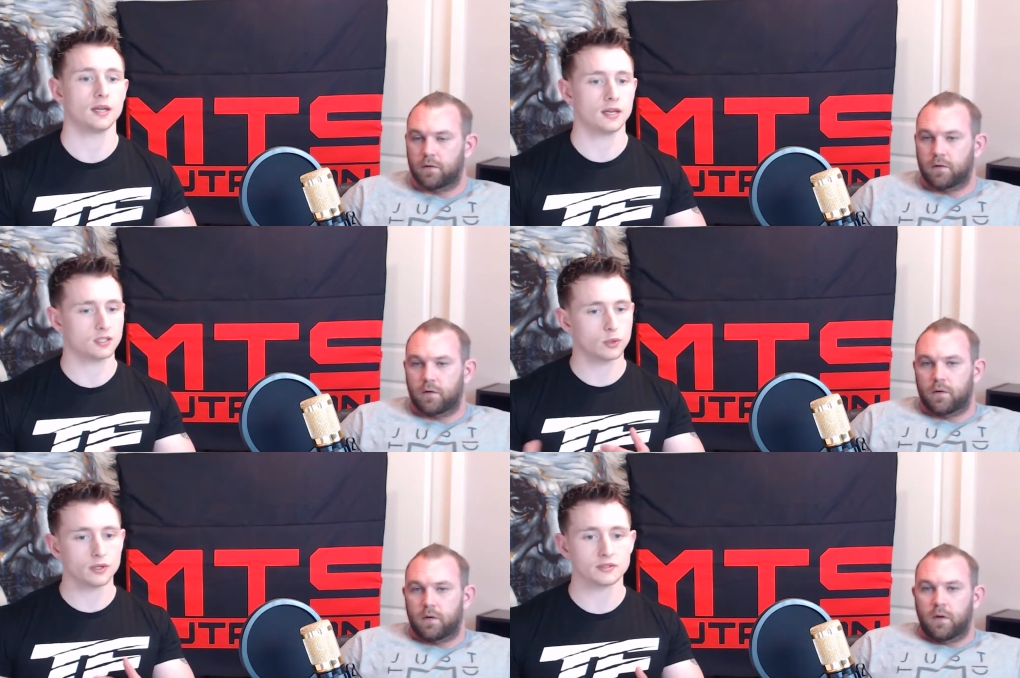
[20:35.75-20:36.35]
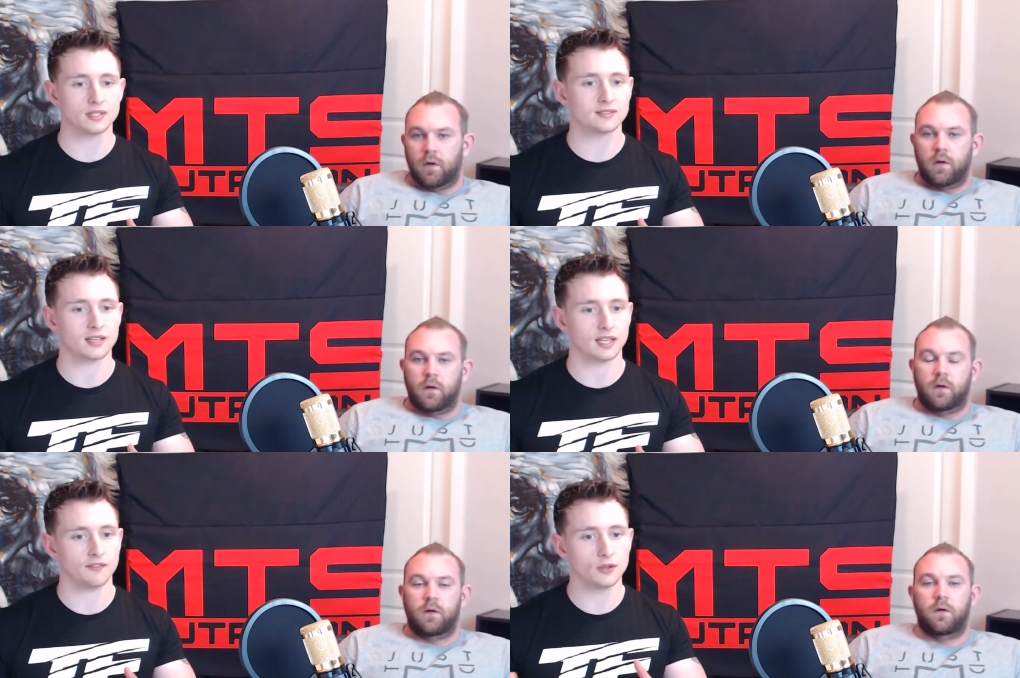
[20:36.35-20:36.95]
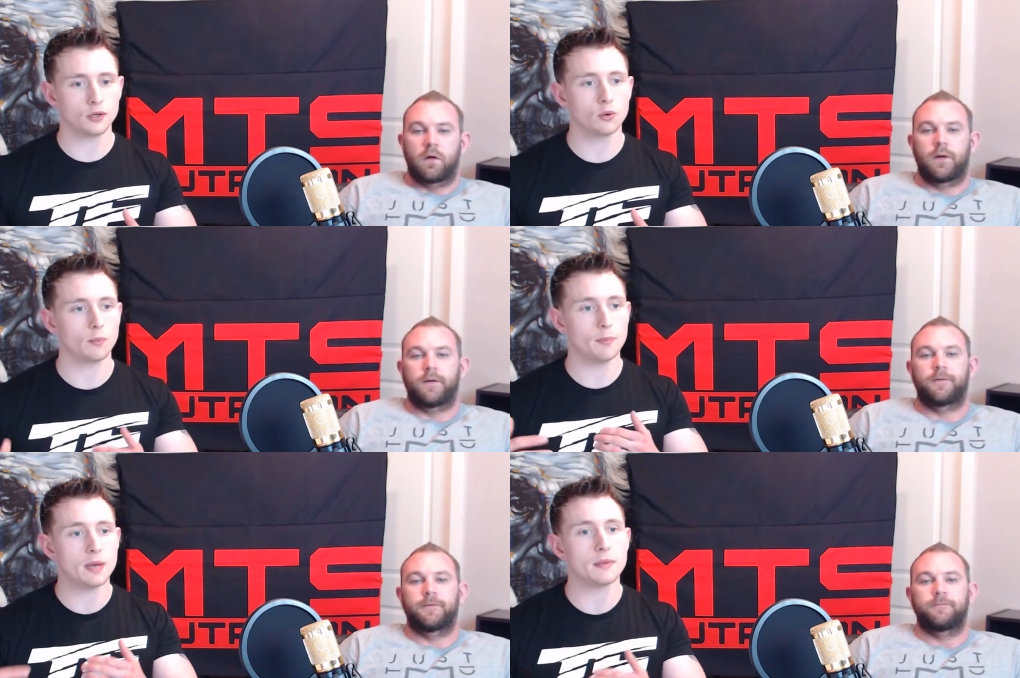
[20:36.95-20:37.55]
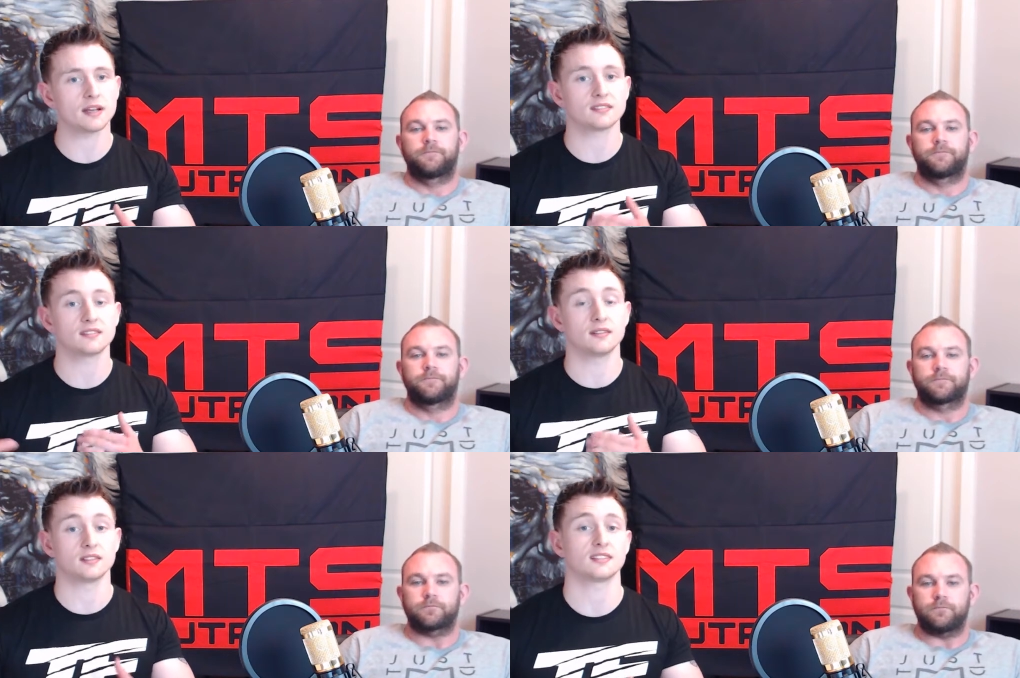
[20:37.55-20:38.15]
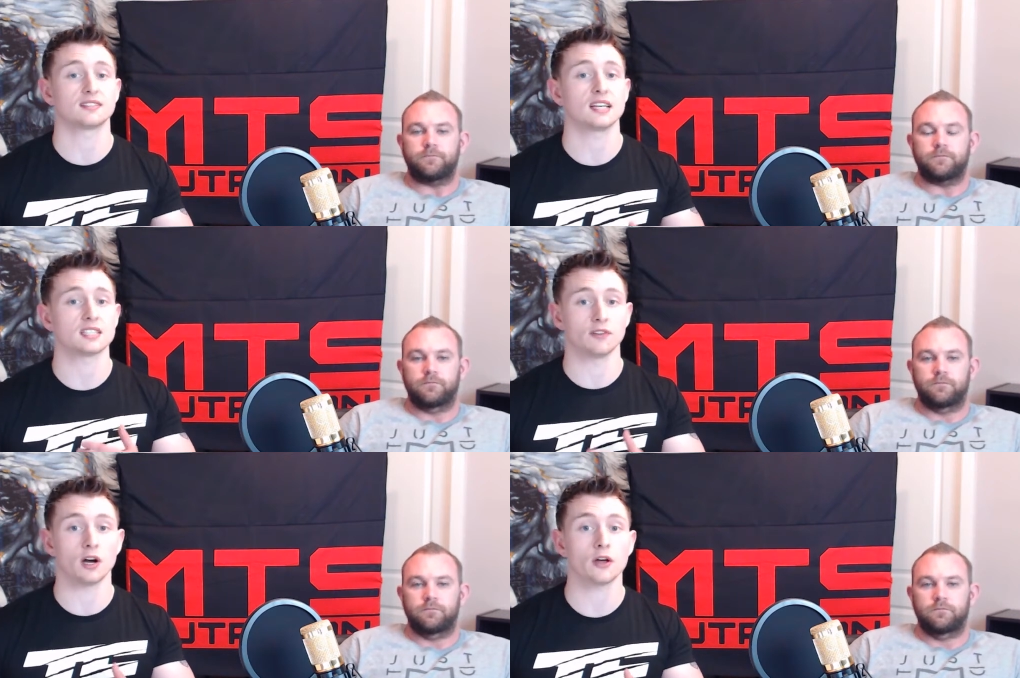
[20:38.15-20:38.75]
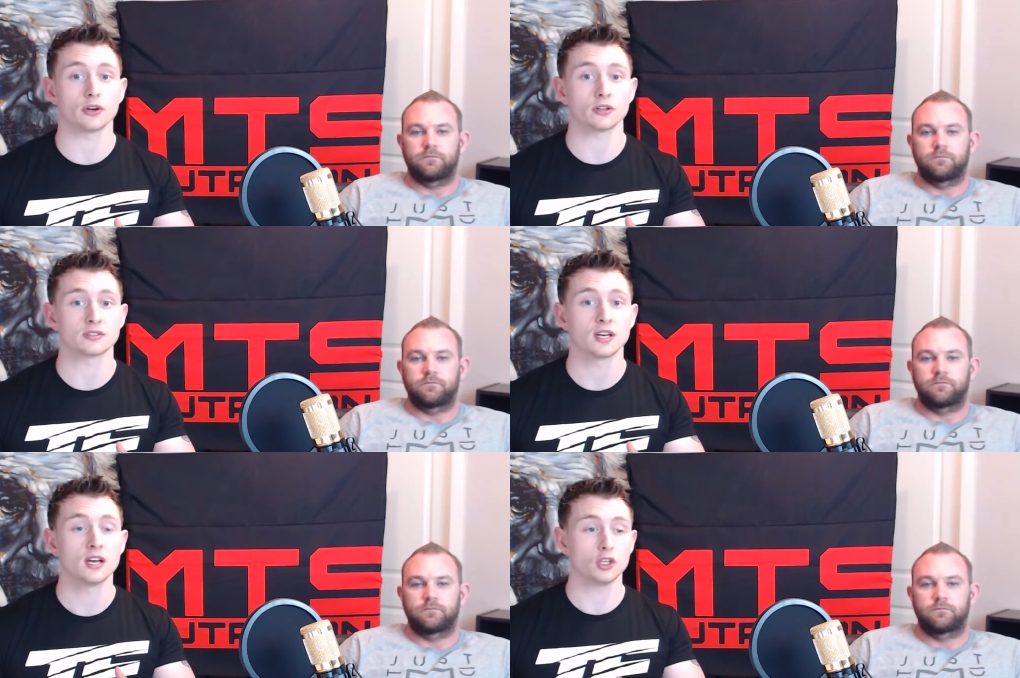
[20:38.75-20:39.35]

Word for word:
Speaker 1: and, it's one of those things like if you mimic the success of others